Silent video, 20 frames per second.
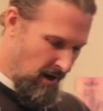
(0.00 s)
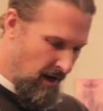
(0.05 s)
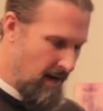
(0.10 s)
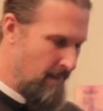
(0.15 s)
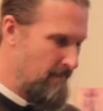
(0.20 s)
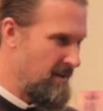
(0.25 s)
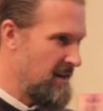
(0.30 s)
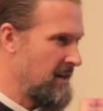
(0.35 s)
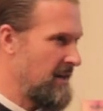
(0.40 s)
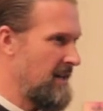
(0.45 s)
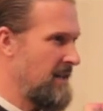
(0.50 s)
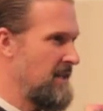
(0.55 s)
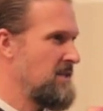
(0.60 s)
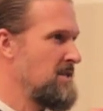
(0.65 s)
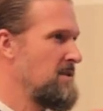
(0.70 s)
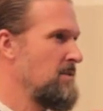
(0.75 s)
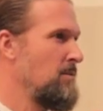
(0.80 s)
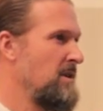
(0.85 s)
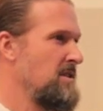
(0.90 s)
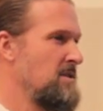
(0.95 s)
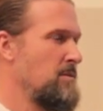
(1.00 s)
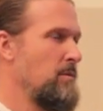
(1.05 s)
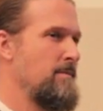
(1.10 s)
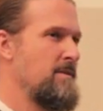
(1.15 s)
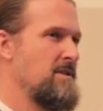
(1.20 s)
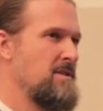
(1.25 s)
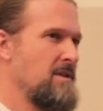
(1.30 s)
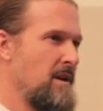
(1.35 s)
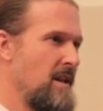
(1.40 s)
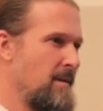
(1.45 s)
common it is once
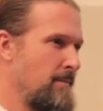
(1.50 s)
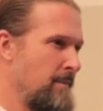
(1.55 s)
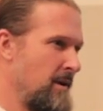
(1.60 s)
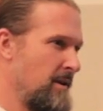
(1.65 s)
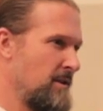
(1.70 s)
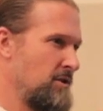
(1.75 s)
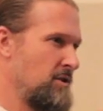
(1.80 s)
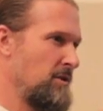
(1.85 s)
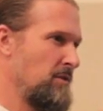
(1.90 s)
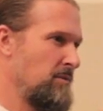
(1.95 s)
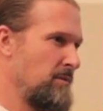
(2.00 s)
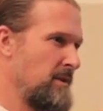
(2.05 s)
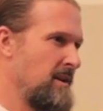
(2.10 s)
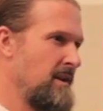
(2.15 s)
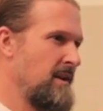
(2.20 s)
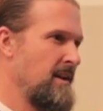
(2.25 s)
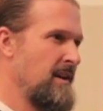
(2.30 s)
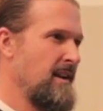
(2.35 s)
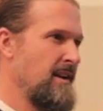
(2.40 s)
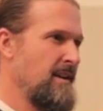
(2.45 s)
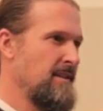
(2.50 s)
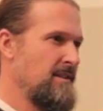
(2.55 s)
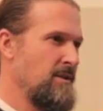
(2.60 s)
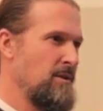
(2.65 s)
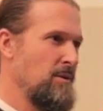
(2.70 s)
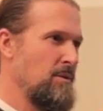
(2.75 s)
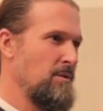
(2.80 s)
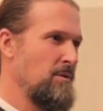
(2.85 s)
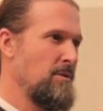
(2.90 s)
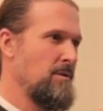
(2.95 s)
women start bearing children
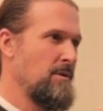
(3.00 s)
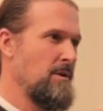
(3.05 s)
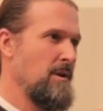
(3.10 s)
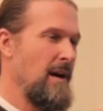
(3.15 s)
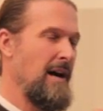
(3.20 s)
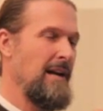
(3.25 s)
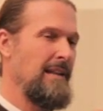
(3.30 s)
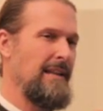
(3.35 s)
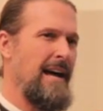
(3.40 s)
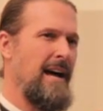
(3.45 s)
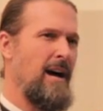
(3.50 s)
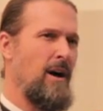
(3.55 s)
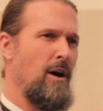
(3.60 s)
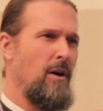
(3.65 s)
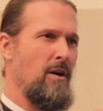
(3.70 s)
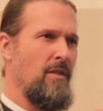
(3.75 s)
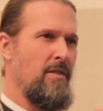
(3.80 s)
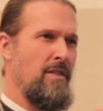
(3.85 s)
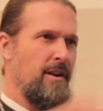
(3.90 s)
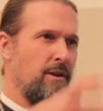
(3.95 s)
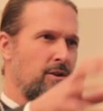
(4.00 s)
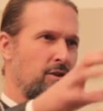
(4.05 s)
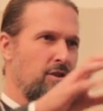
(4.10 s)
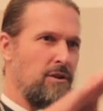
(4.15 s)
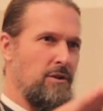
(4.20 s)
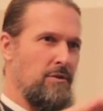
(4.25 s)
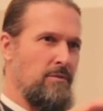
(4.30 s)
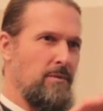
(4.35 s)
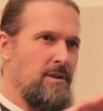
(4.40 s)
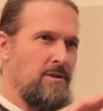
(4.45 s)
to allow their
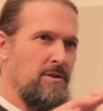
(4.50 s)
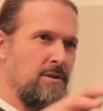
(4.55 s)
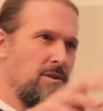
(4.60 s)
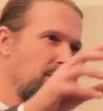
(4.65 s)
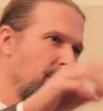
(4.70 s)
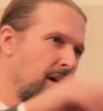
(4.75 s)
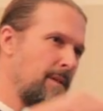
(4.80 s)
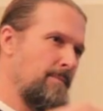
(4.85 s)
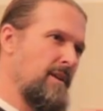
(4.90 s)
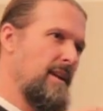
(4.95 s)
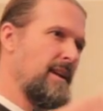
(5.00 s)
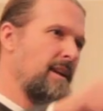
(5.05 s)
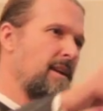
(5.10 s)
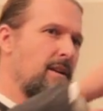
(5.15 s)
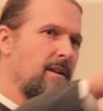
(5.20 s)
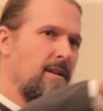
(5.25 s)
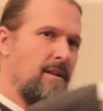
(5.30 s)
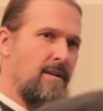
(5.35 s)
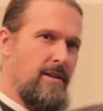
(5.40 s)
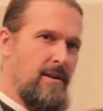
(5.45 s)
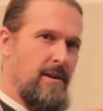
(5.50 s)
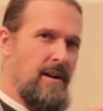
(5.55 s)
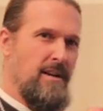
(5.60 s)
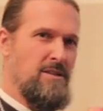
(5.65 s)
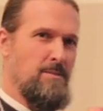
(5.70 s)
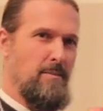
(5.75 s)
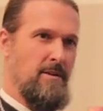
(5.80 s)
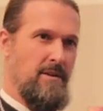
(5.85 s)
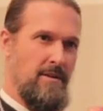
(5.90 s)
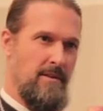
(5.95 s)
children to dominate their
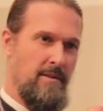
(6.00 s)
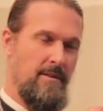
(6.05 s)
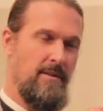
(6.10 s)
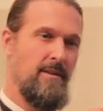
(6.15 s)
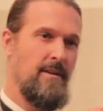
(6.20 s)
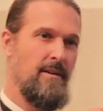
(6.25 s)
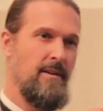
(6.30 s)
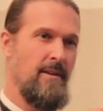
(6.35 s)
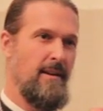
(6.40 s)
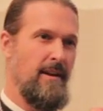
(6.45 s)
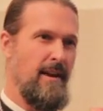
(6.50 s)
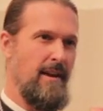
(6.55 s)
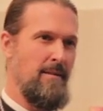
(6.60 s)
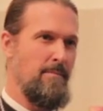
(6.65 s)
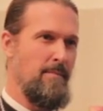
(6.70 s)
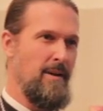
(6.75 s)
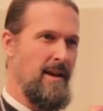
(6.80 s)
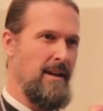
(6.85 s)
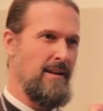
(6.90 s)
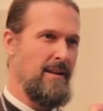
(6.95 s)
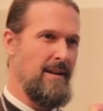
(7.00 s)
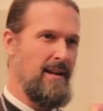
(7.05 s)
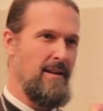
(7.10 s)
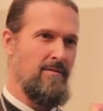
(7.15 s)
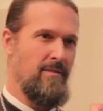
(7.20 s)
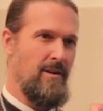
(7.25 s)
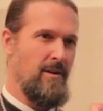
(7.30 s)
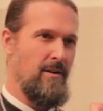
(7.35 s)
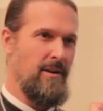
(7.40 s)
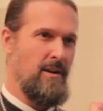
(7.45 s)
husband. And men
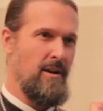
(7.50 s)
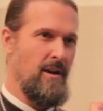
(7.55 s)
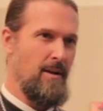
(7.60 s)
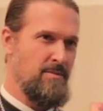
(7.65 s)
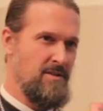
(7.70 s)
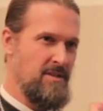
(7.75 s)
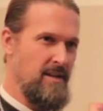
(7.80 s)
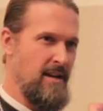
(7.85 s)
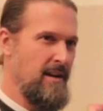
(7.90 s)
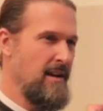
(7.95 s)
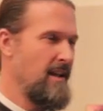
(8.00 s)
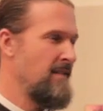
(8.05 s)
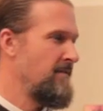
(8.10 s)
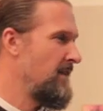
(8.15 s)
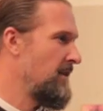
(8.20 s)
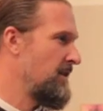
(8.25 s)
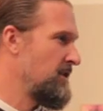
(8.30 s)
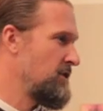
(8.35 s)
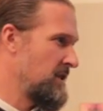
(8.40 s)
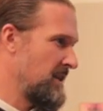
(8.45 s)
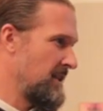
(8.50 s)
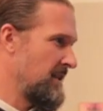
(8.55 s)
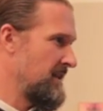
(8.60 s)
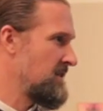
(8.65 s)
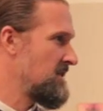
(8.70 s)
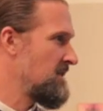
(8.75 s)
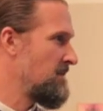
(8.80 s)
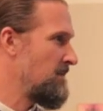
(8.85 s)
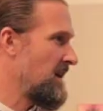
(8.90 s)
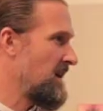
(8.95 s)
get very upset and very
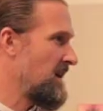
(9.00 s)
jealous